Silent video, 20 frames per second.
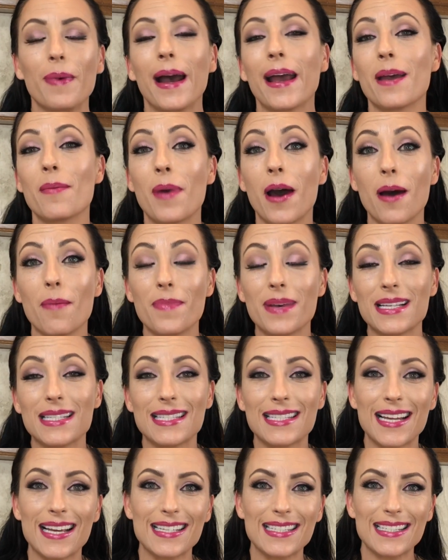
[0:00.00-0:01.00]
I am
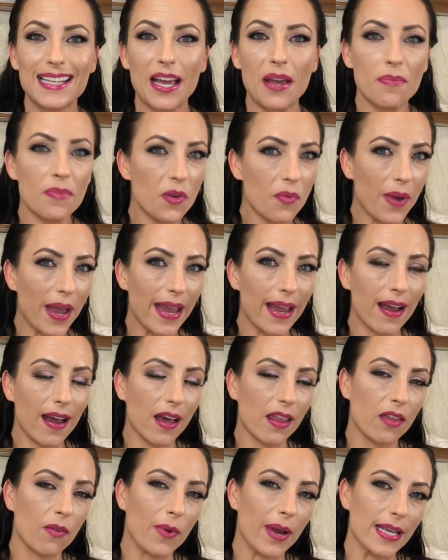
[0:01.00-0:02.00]
HotMessNess, MUA,
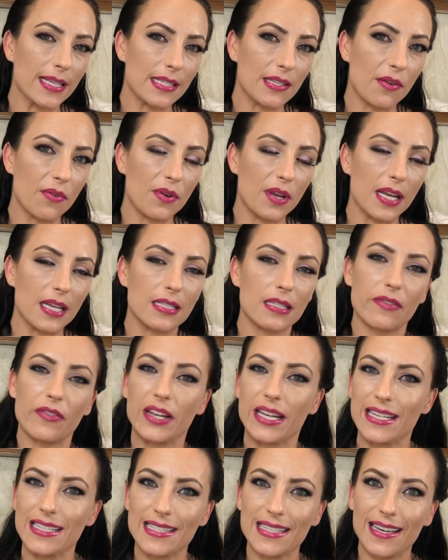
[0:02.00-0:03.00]
otherwise known as
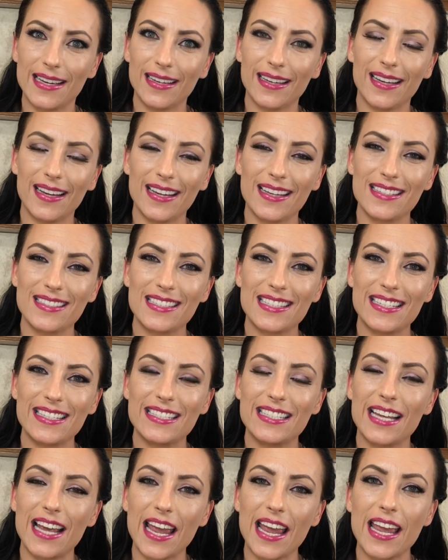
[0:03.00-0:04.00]
Vanessa, and
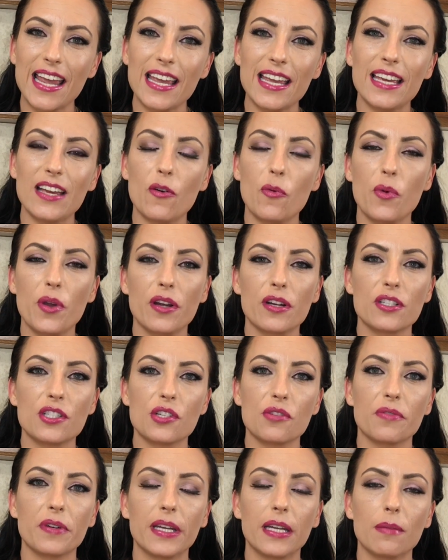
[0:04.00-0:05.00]
today we are
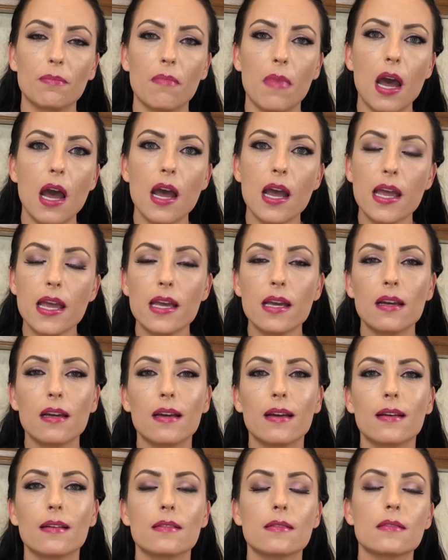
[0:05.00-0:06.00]
doing my
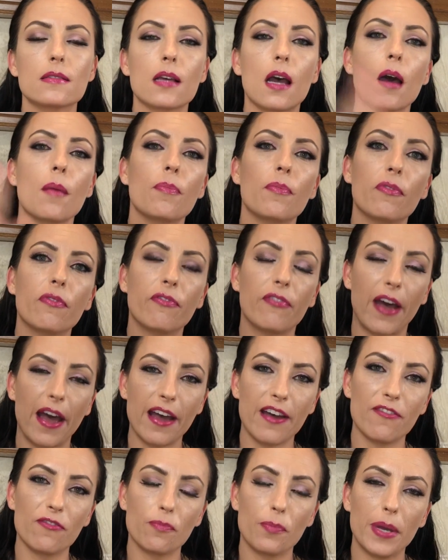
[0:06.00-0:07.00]
top
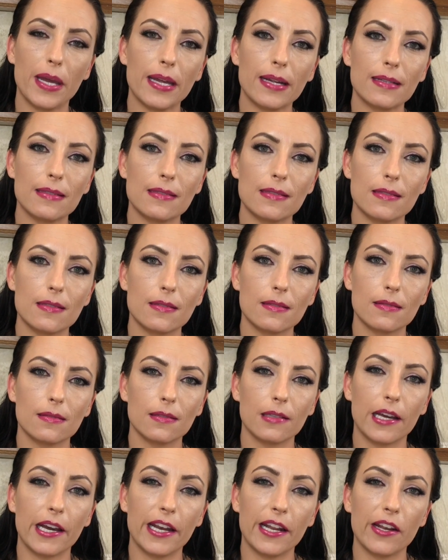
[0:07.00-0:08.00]
five picks
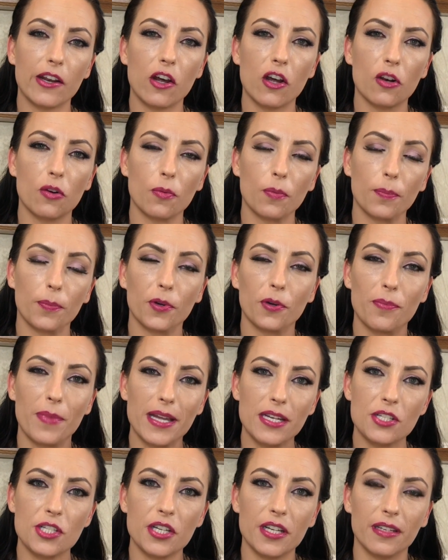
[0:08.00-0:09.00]
and an honorable
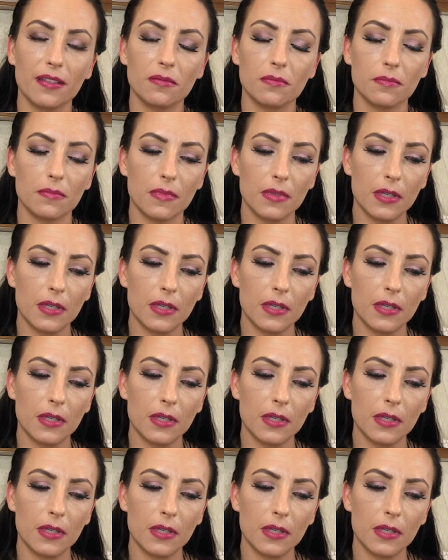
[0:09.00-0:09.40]
mention,